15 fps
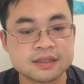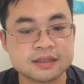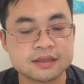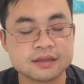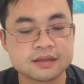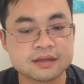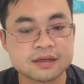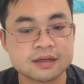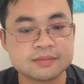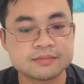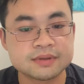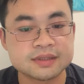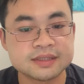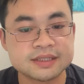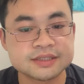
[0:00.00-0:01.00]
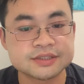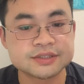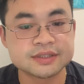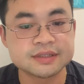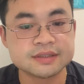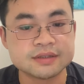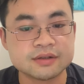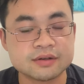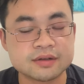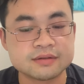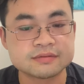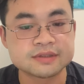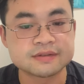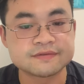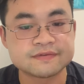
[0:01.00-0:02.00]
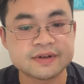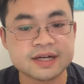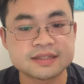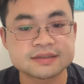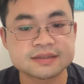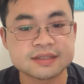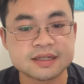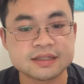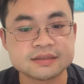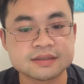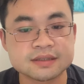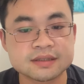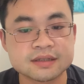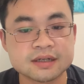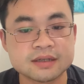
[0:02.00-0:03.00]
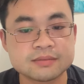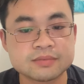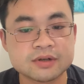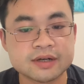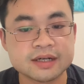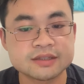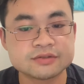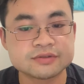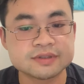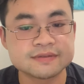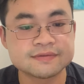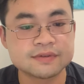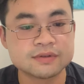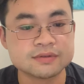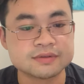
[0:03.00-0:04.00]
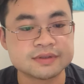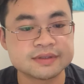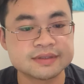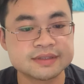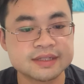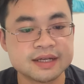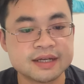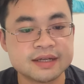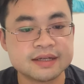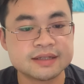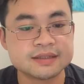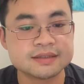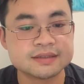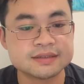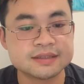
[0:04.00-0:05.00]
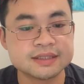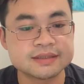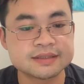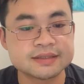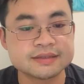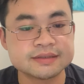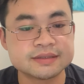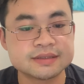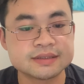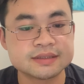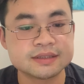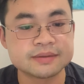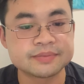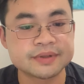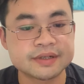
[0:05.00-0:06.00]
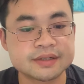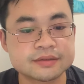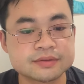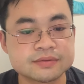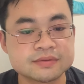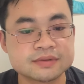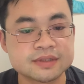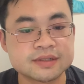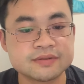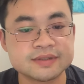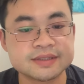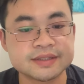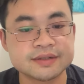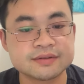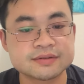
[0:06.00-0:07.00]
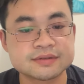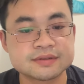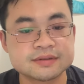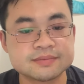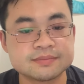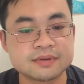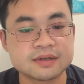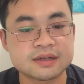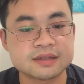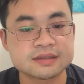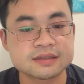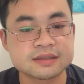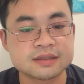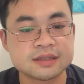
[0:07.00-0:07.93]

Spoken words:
A combination of the fat and carbohydrate food didn't appear to reduce blood